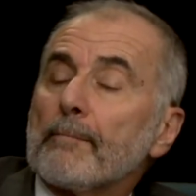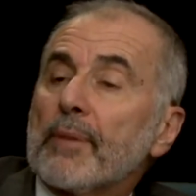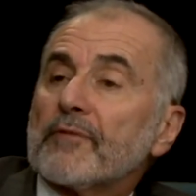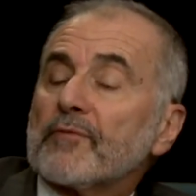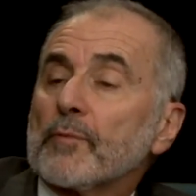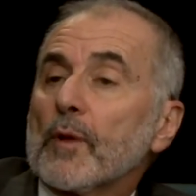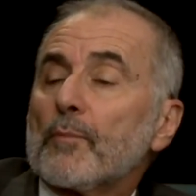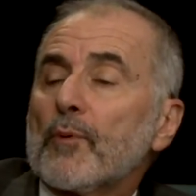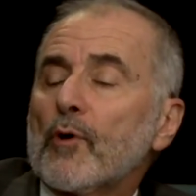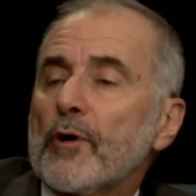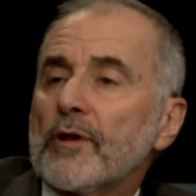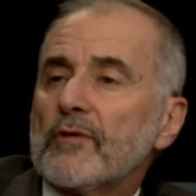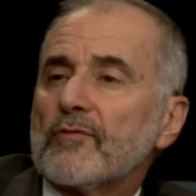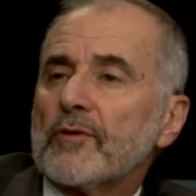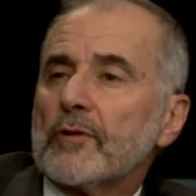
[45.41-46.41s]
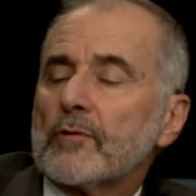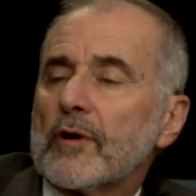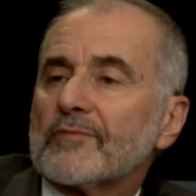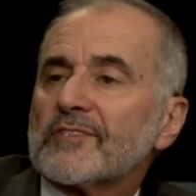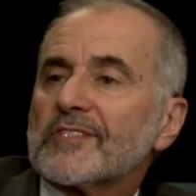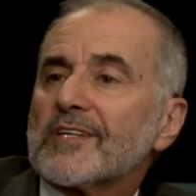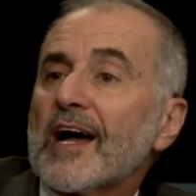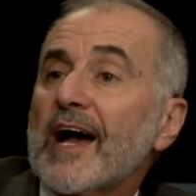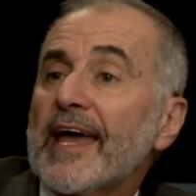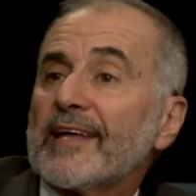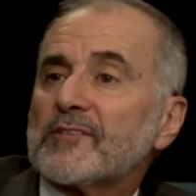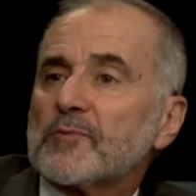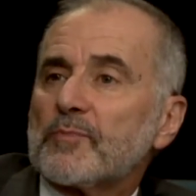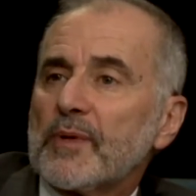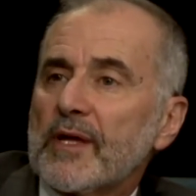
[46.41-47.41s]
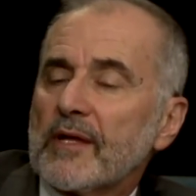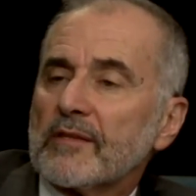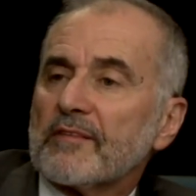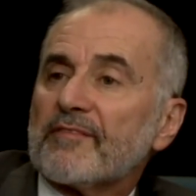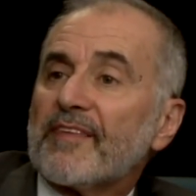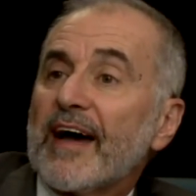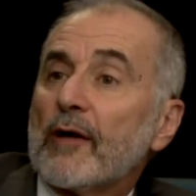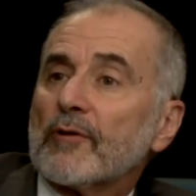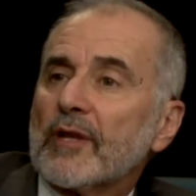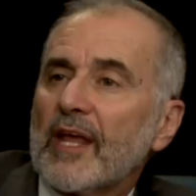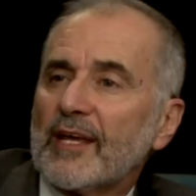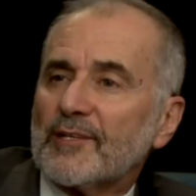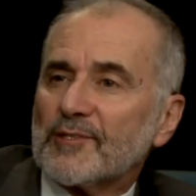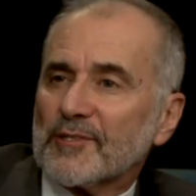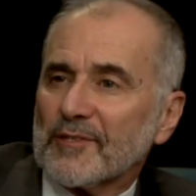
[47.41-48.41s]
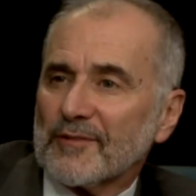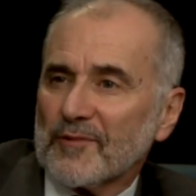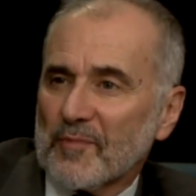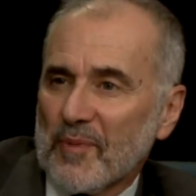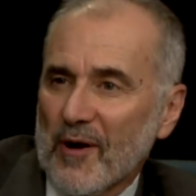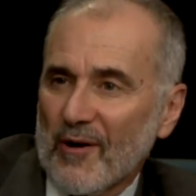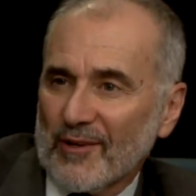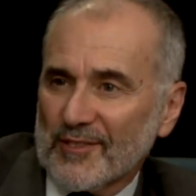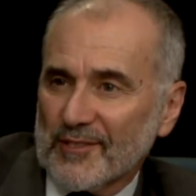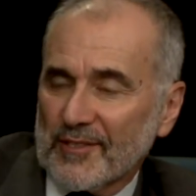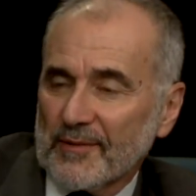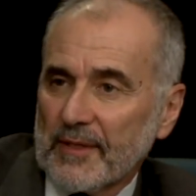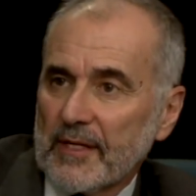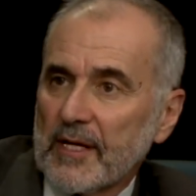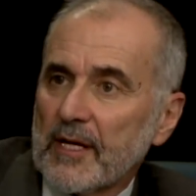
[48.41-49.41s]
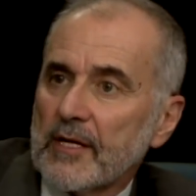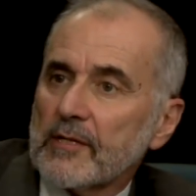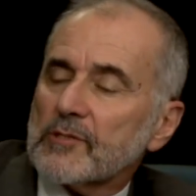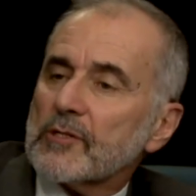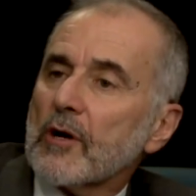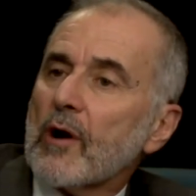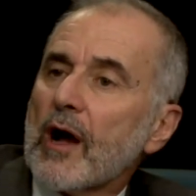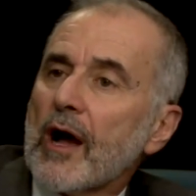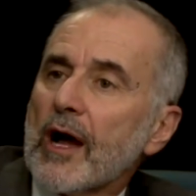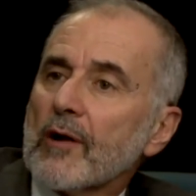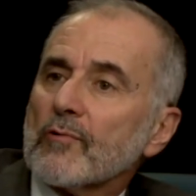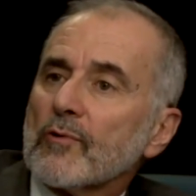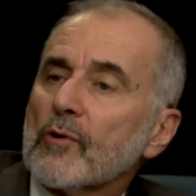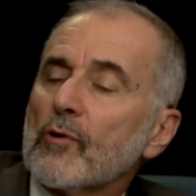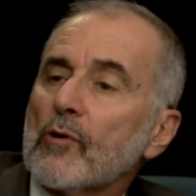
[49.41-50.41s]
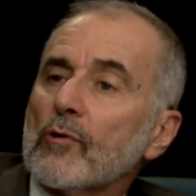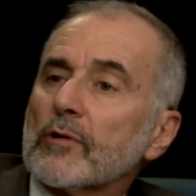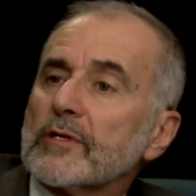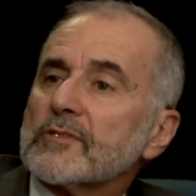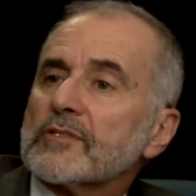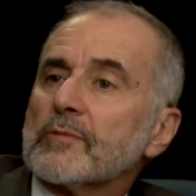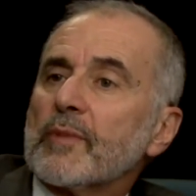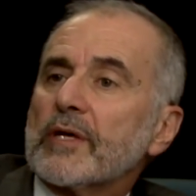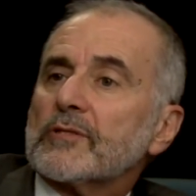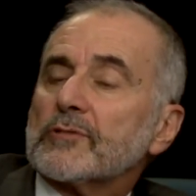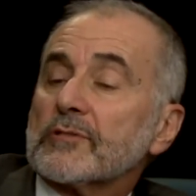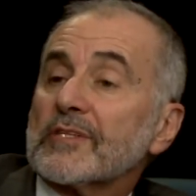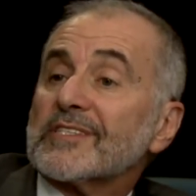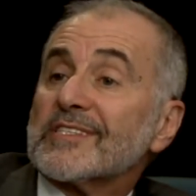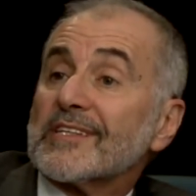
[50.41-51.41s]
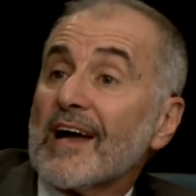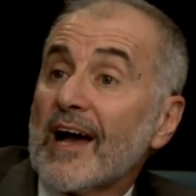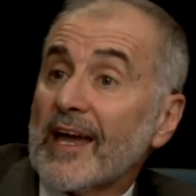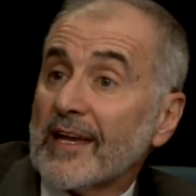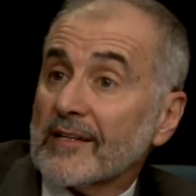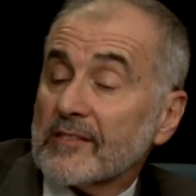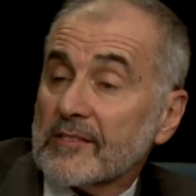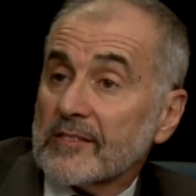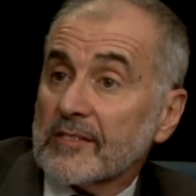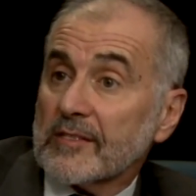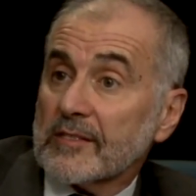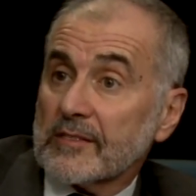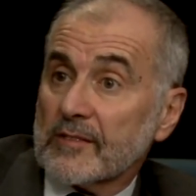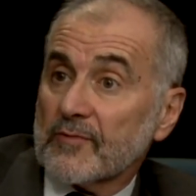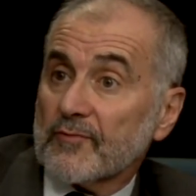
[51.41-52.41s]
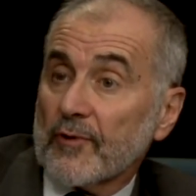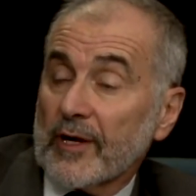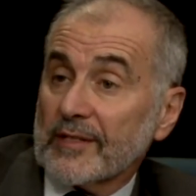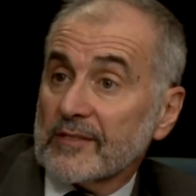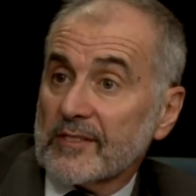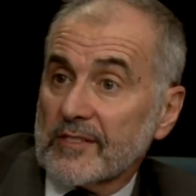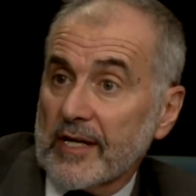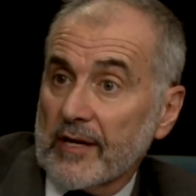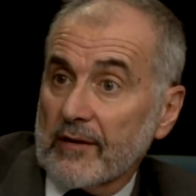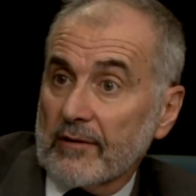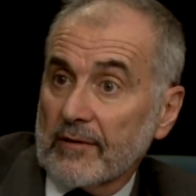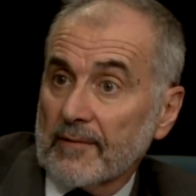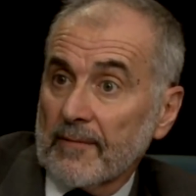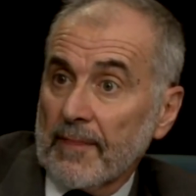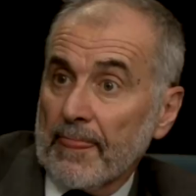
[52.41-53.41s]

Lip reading: But from the point of view of science being the foundation of the policy, so our role is to make sure the science is front and center